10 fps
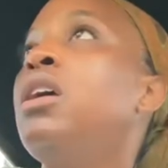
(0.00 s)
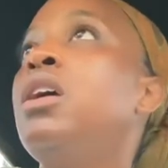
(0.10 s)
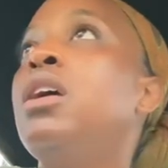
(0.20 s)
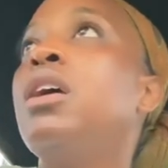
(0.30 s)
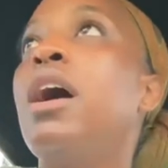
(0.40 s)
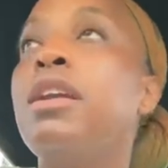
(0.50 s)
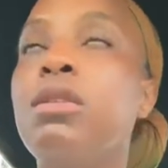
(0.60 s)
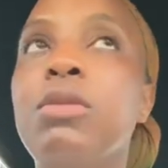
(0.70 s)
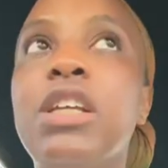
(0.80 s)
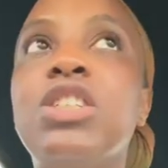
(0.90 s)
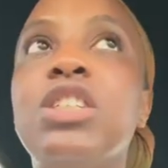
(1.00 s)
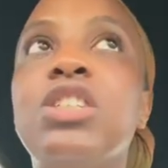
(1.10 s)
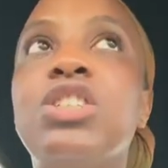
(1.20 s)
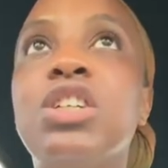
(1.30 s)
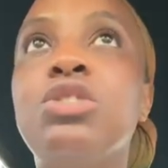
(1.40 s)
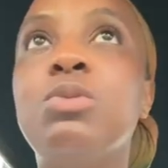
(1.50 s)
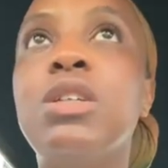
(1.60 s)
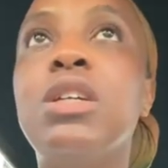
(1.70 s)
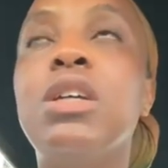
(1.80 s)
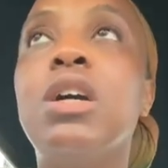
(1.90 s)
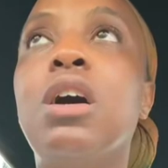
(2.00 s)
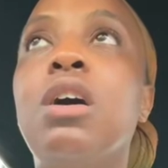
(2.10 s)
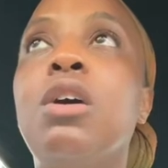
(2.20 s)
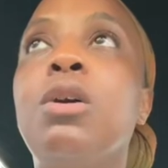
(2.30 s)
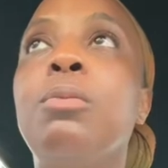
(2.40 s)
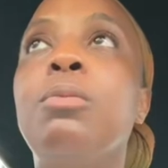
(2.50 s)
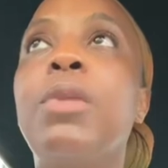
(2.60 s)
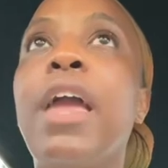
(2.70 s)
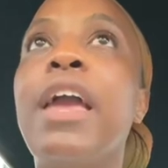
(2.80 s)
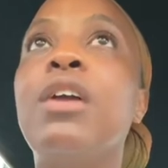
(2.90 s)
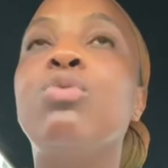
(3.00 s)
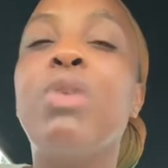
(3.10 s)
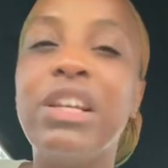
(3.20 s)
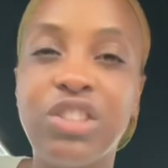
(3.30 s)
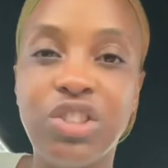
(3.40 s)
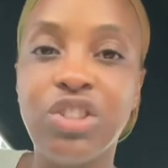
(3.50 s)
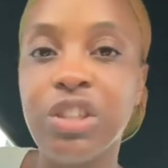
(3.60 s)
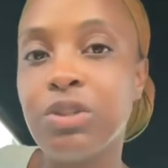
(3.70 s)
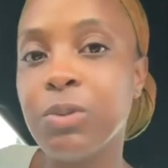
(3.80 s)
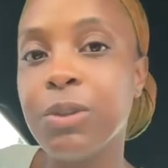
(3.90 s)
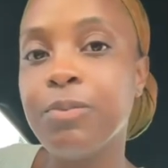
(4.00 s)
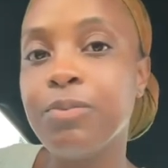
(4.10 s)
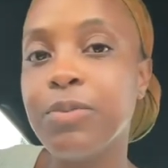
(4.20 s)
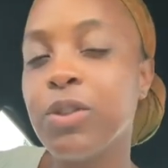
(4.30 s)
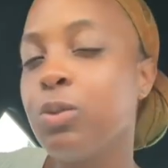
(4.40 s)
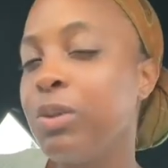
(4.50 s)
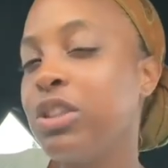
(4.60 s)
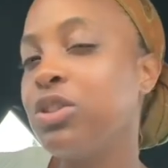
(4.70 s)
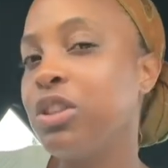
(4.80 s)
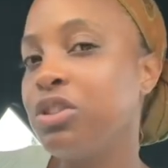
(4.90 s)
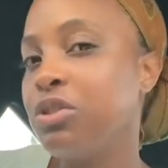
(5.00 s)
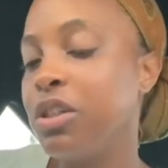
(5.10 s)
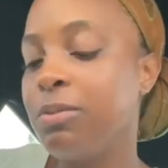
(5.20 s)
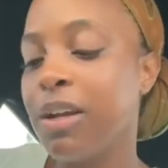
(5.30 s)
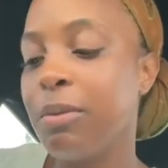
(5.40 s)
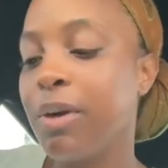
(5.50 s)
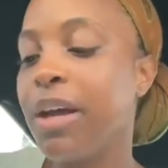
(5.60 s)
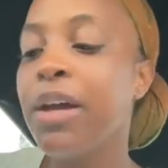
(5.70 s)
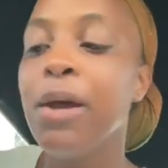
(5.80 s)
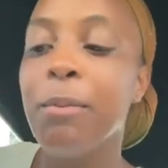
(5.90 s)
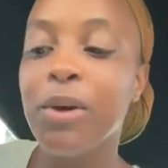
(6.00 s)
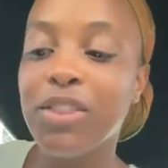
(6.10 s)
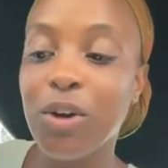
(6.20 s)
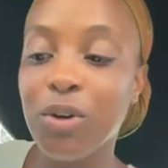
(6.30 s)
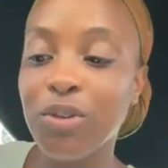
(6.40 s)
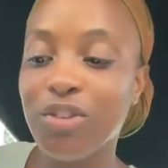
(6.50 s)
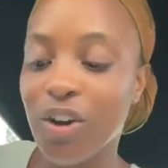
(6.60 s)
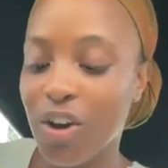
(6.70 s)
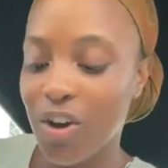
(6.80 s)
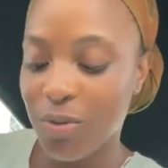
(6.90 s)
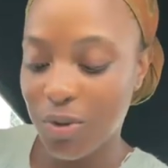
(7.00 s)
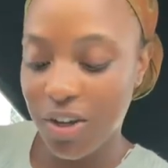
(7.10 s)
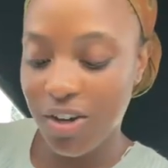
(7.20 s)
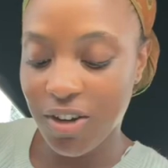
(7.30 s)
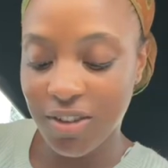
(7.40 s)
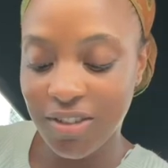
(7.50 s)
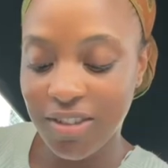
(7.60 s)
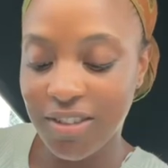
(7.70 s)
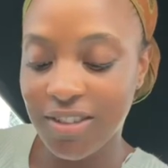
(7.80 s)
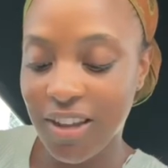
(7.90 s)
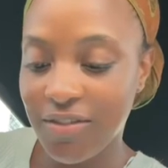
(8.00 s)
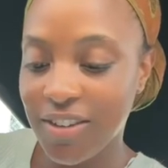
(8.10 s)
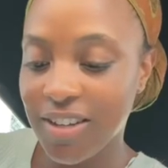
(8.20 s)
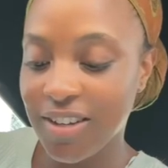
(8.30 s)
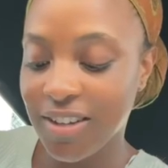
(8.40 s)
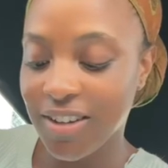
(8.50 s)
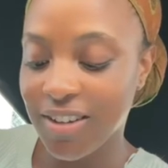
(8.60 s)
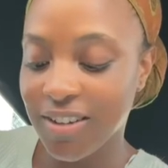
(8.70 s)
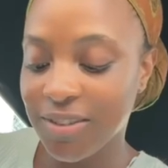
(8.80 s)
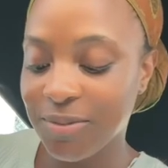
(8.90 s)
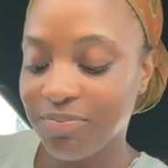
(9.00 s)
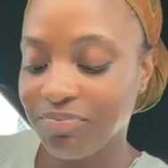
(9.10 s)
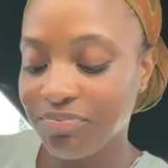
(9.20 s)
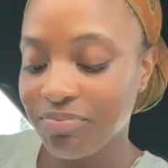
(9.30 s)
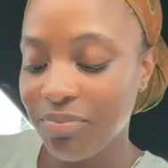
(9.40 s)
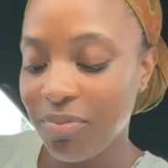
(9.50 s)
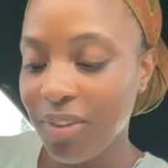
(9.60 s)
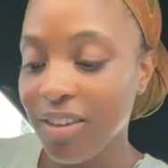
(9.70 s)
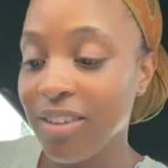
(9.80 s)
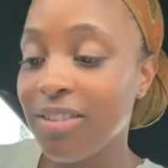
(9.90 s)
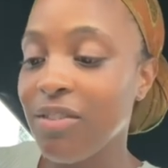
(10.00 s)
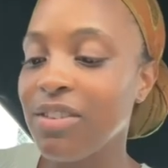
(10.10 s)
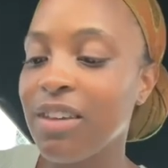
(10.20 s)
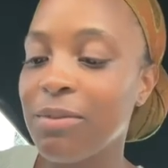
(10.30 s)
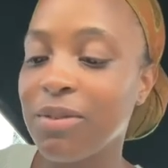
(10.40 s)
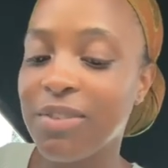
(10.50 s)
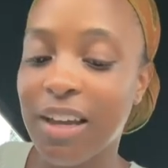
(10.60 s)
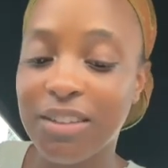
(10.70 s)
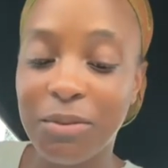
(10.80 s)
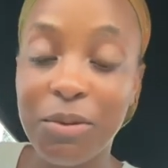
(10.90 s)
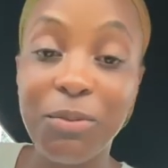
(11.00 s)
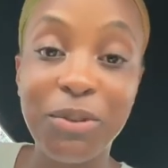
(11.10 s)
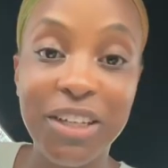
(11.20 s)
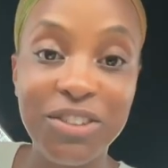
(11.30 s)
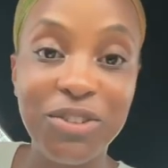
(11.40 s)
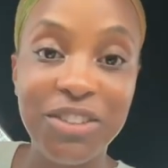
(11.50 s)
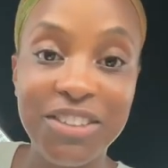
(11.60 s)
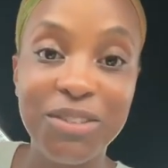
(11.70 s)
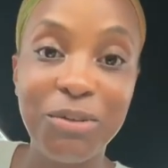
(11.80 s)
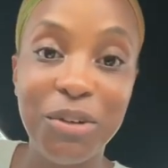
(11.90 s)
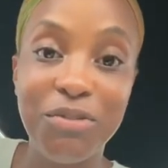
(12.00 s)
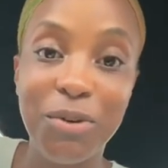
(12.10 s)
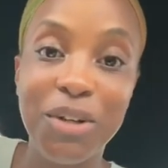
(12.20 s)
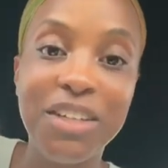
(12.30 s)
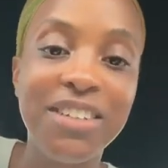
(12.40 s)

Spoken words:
condemnation and judgment and righteous judgment. So make sure that you keep that in mind. But those are what he calls the seven types of toxic people that you need to avoid.